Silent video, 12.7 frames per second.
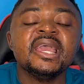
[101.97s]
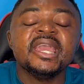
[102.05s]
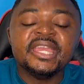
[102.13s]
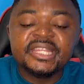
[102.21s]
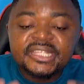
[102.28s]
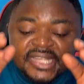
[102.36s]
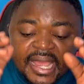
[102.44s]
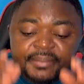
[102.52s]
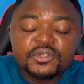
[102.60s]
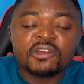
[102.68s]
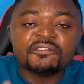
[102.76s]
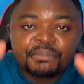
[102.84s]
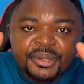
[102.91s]
in terms
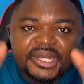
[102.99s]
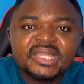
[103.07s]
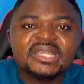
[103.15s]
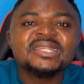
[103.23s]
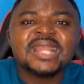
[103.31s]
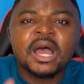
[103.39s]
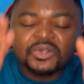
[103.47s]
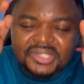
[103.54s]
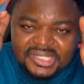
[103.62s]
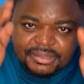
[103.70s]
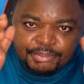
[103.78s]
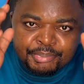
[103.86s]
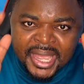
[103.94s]
of bringing out
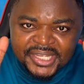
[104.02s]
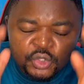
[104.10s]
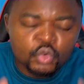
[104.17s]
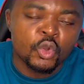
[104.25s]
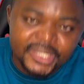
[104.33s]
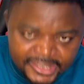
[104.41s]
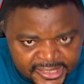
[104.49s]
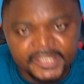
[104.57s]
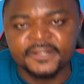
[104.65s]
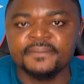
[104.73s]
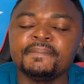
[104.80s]
the best quality.